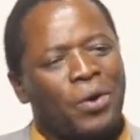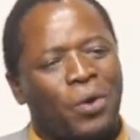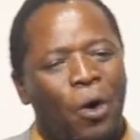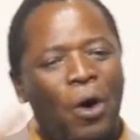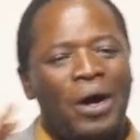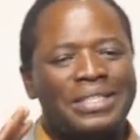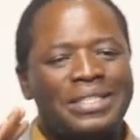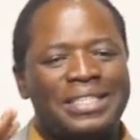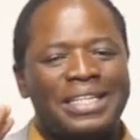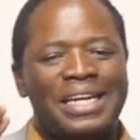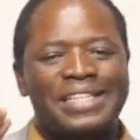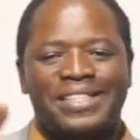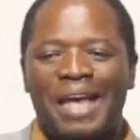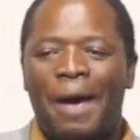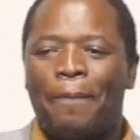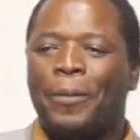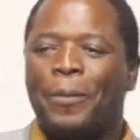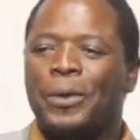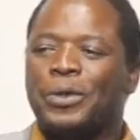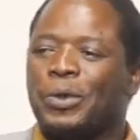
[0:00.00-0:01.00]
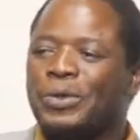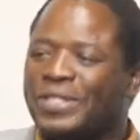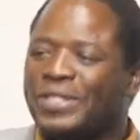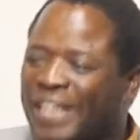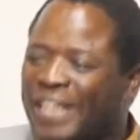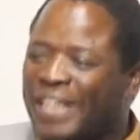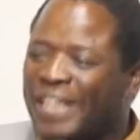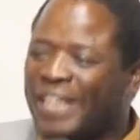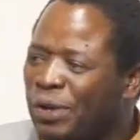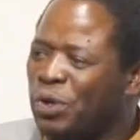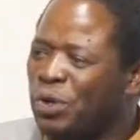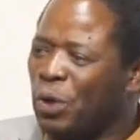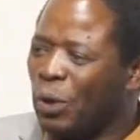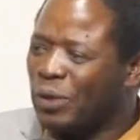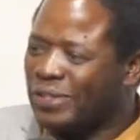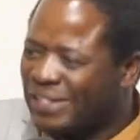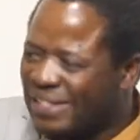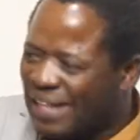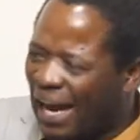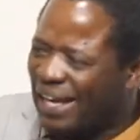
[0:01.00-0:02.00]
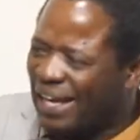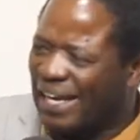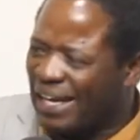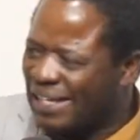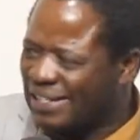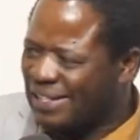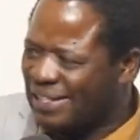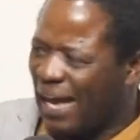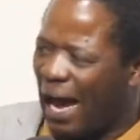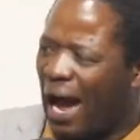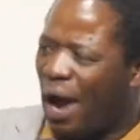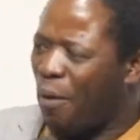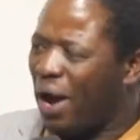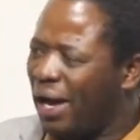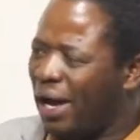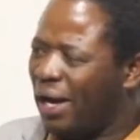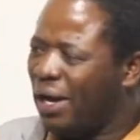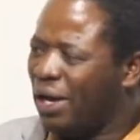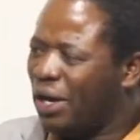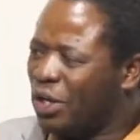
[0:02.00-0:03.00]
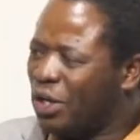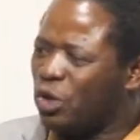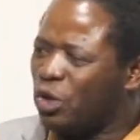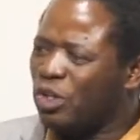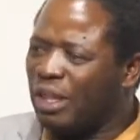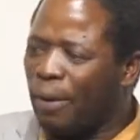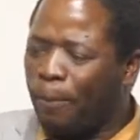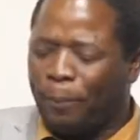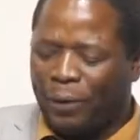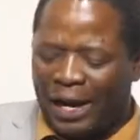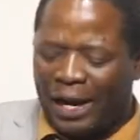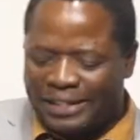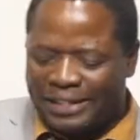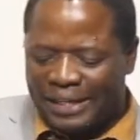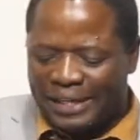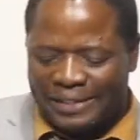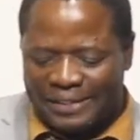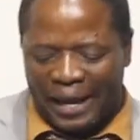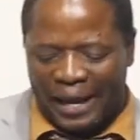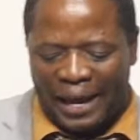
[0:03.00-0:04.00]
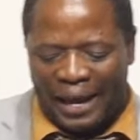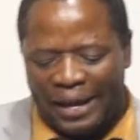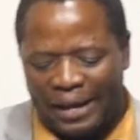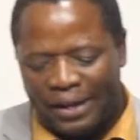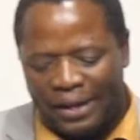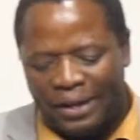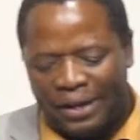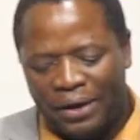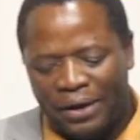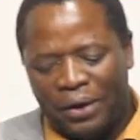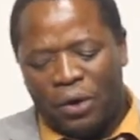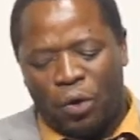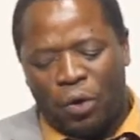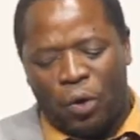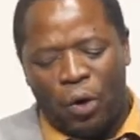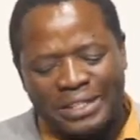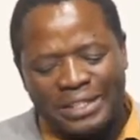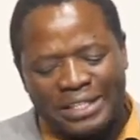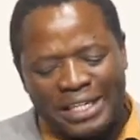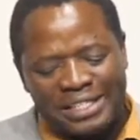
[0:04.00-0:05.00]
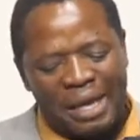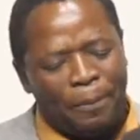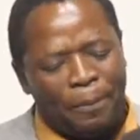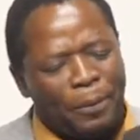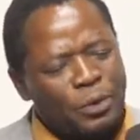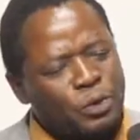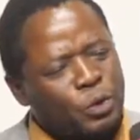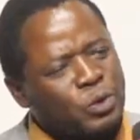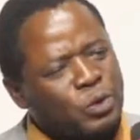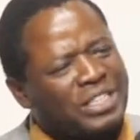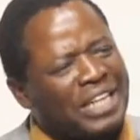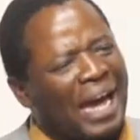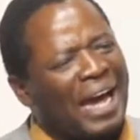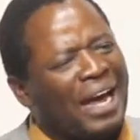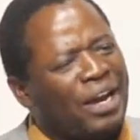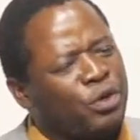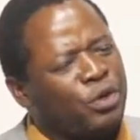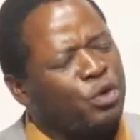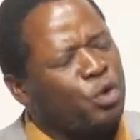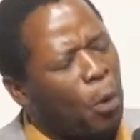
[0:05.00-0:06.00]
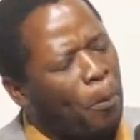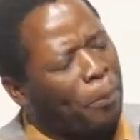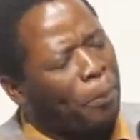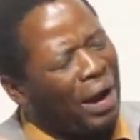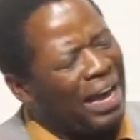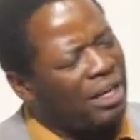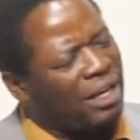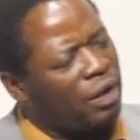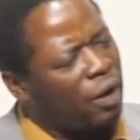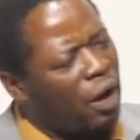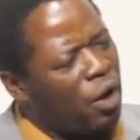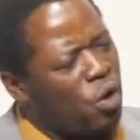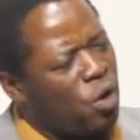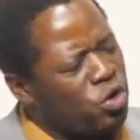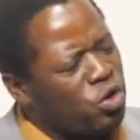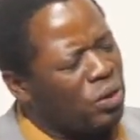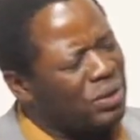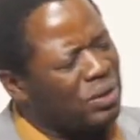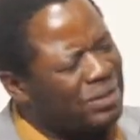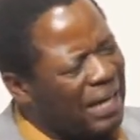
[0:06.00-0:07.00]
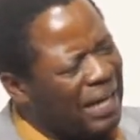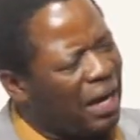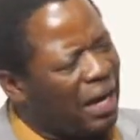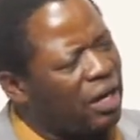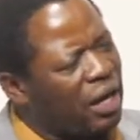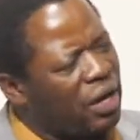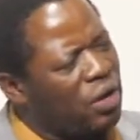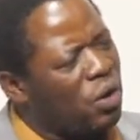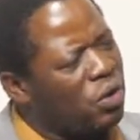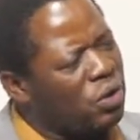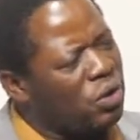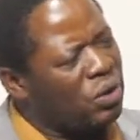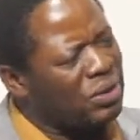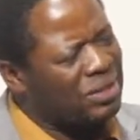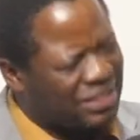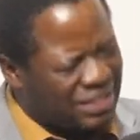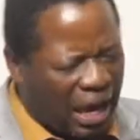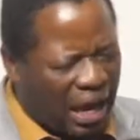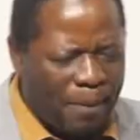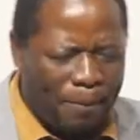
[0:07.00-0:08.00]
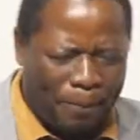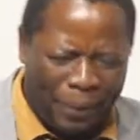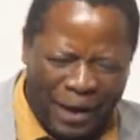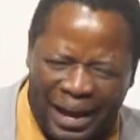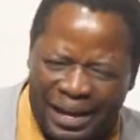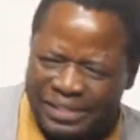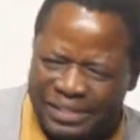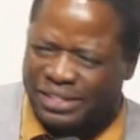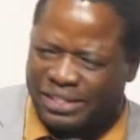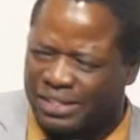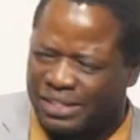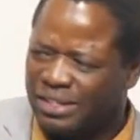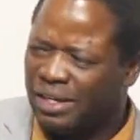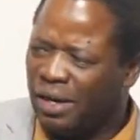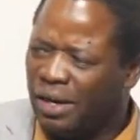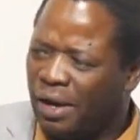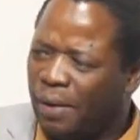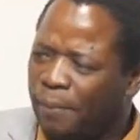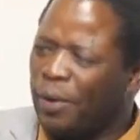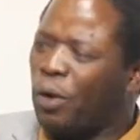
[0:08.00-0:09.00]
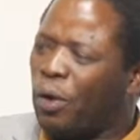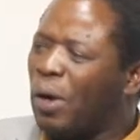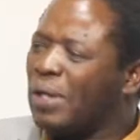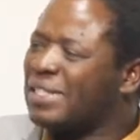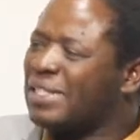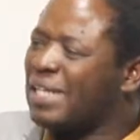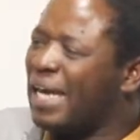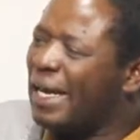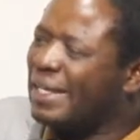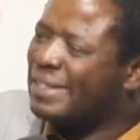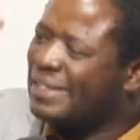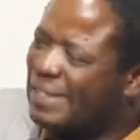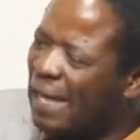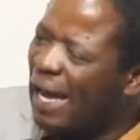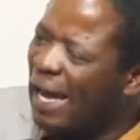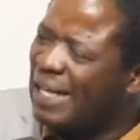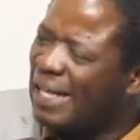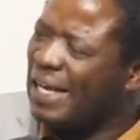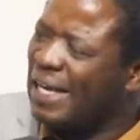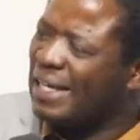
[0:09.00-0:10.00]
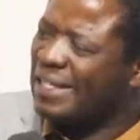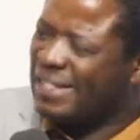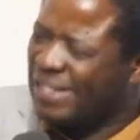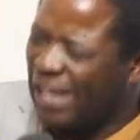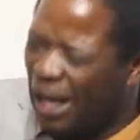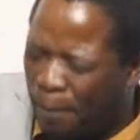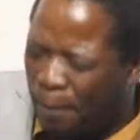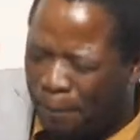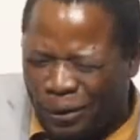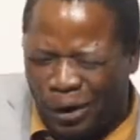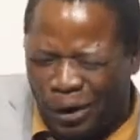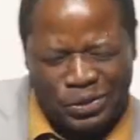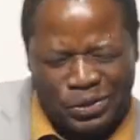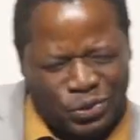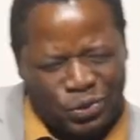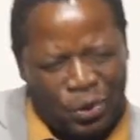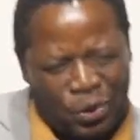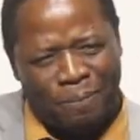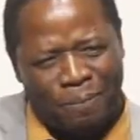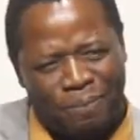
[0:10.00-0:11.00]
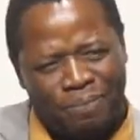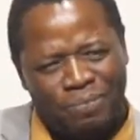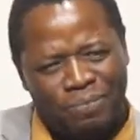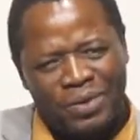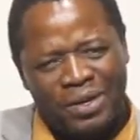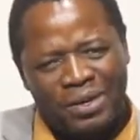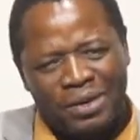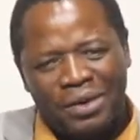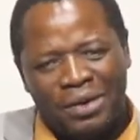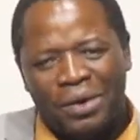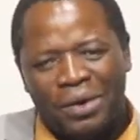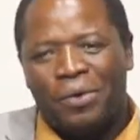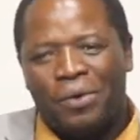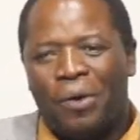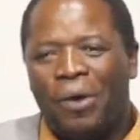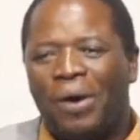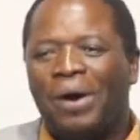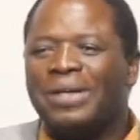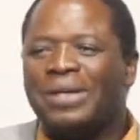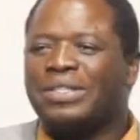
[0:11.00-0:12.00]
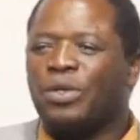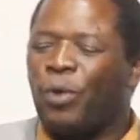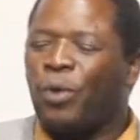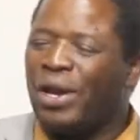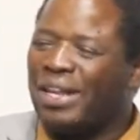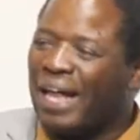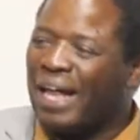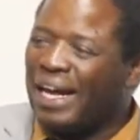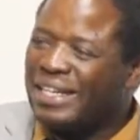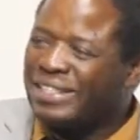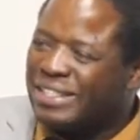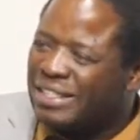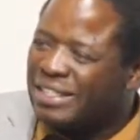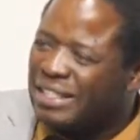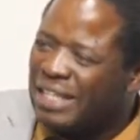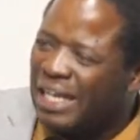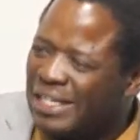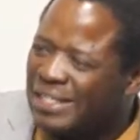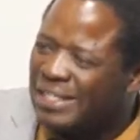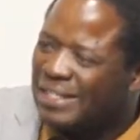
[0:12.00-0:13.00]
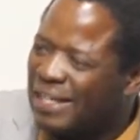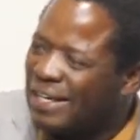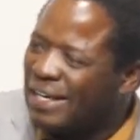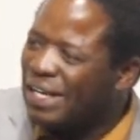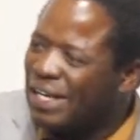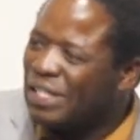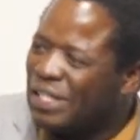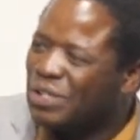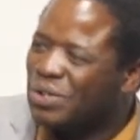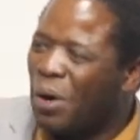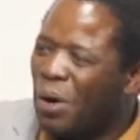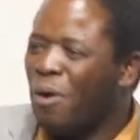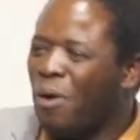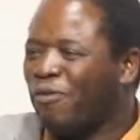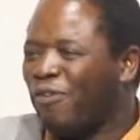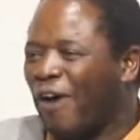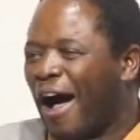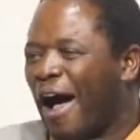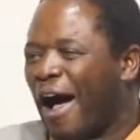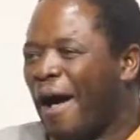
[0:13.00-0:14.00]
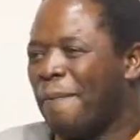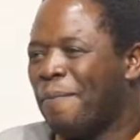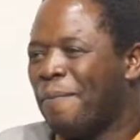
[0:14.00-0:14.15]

God is able to turn your darkest hour to the brightest day. God is able to turn your bright, your, your dark, your, your dry patch because a desert shall blossom. God, when that season is over,